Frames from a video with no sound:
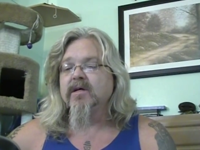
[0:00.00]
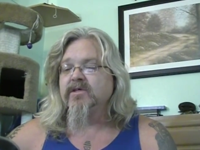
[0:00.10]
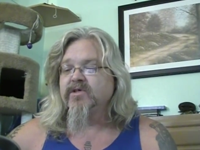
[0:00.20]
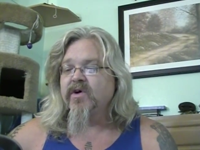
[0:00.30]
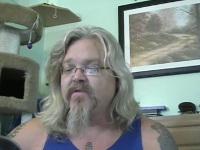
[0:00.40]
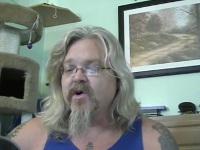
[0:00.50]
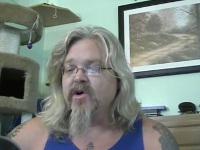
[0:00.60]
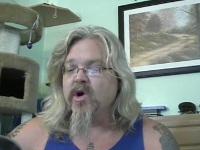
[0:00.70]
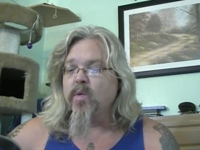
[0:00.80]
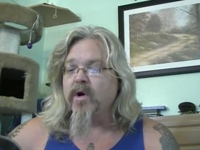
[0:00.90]
So far,
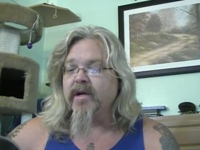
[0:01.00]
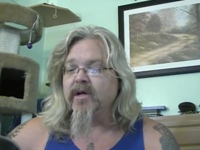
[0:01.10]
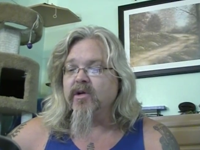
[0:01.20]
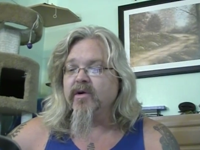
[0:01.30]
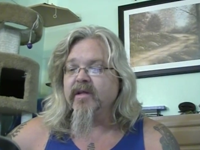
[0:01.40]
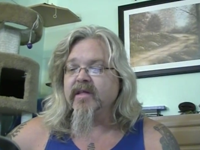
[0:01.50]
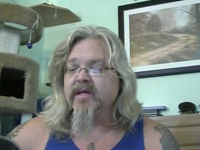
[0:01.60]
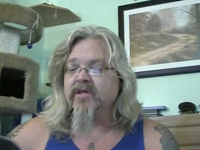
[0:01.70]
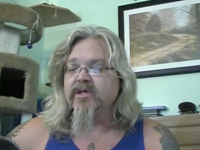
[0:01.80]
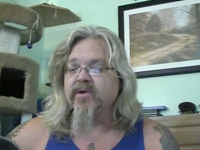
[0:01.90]
no one, including the
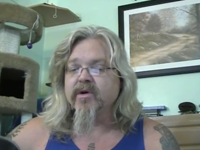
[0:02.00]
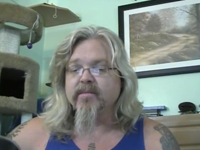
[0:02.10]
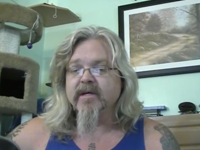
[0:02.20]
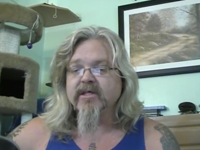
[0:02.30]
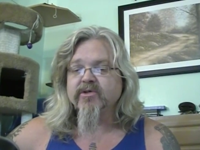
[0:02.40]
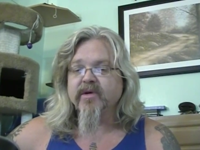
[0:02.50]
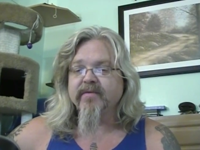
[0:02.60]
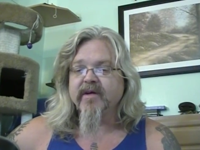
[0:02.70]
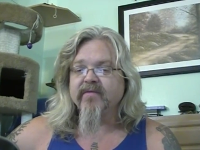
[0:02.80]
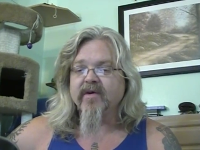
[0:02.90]
Ontario Ministry
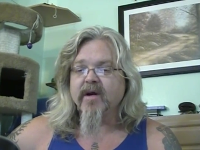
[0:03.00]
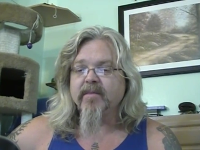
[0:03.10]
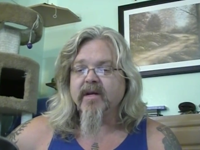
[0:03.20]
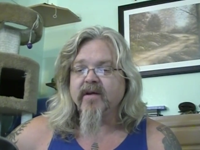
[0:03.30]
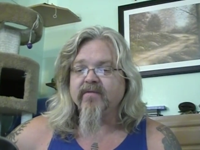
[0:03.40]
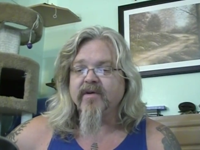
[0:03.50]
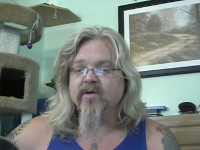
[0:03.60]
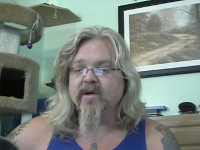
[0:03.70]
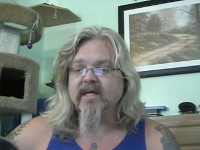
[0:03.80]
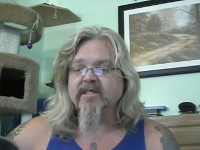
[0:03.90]
of the Environment and
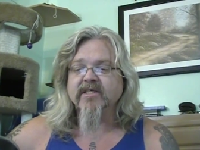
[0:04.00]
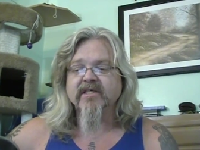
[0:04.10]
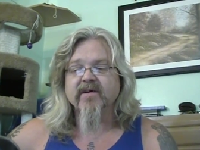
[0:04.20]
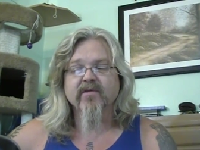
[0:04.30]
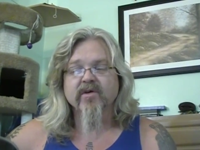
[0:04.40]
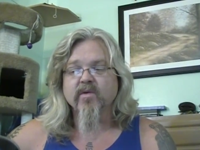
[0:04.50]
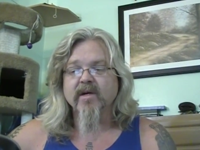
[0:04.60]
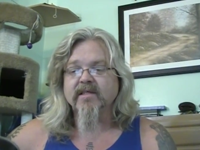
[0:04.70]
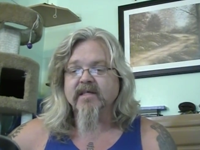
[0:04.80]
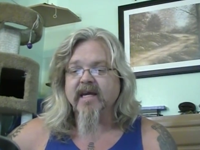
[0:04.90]
Federal Agency of
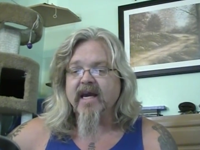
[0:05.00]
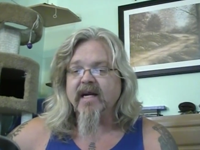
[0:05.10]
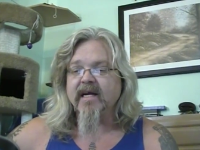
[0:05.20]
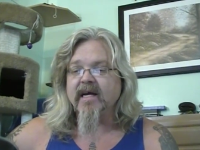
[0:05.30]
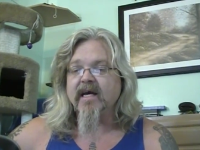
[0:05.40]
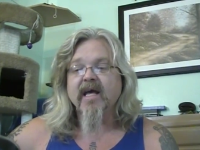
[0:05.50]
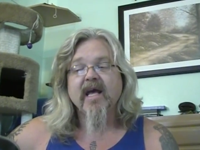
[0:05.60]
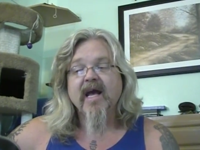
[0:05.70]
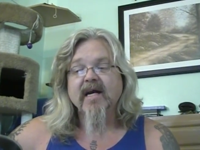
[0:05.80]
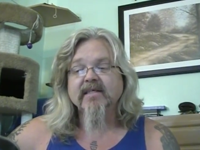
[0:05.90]
Earthquakes in Canada,
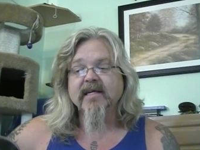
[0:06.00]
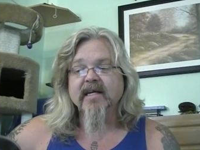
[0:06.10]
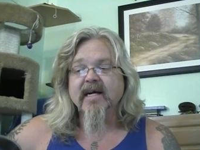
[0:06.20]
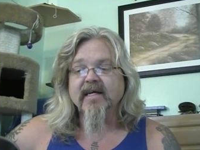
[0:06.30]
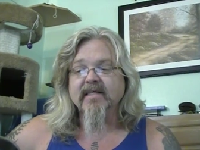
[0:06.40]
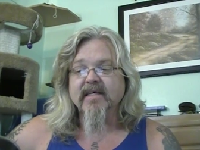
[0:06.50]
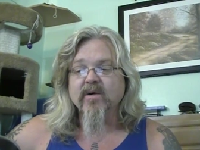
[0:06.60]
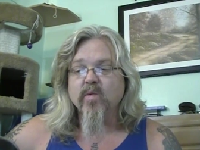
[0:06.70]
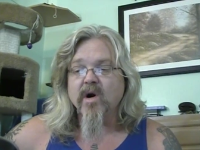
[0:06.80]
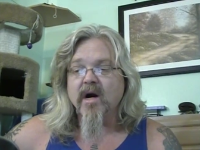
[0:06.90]
has any idea
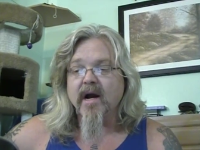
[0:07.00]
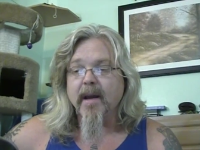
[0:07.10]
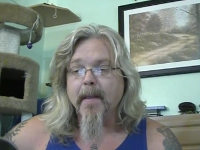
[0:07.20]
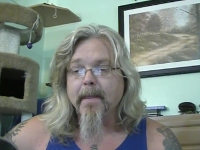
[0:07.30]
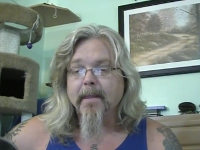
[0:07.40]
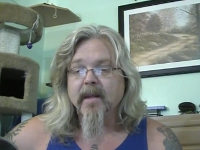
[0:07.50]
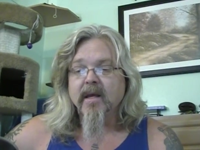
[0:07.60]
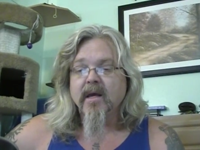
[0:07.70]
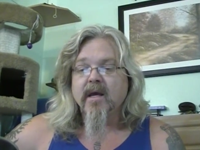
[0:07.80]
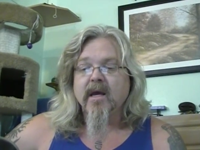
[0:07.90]
why.
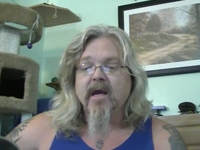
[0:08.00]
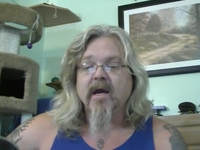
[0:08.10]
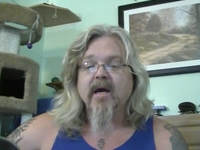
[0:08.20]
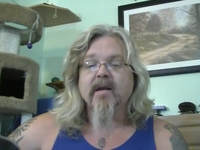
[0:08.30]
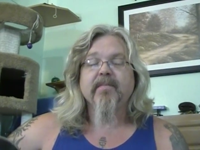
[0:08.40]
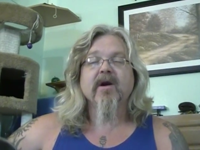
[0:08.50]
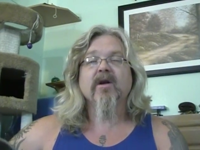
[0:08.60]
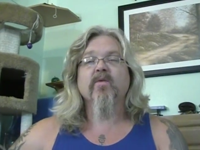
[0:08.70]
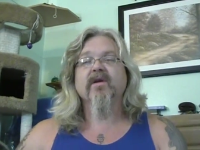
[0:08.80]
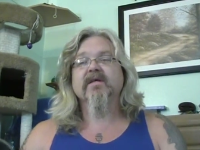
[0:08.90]
And
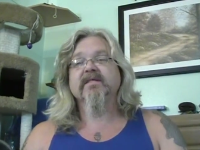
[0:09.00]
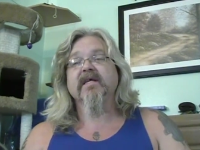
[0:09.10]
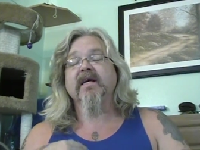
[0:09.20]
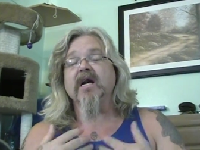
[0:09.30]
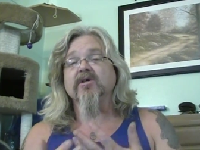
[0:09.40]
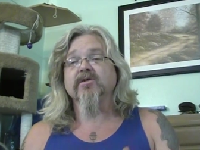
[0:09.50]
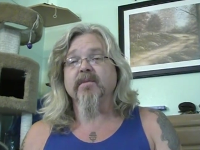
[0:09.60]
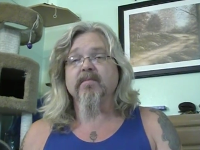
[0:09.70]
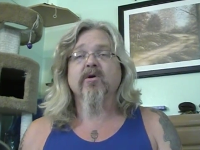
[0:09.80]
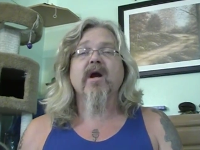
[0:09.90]
apparently one of the city council
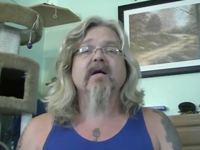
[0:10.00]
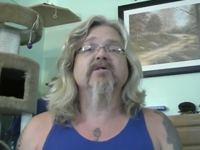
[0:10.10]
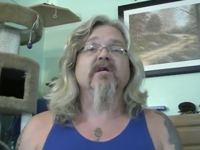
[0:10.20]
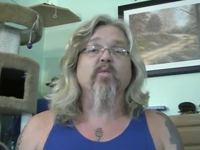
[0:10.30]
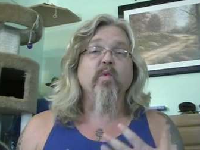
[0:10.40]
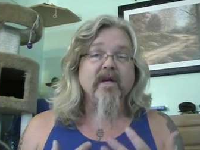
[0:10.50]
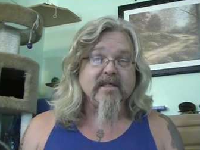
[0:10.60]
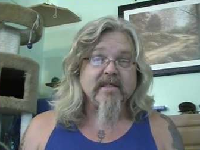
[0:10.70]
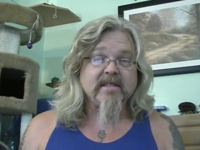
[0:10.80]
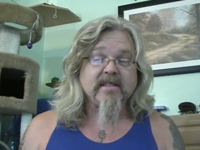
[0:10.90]
member actually
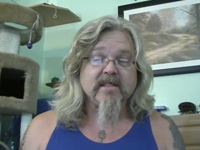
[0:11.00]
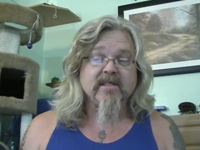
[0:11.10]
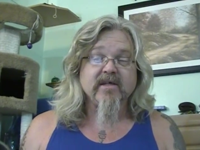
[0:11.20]
witnessed this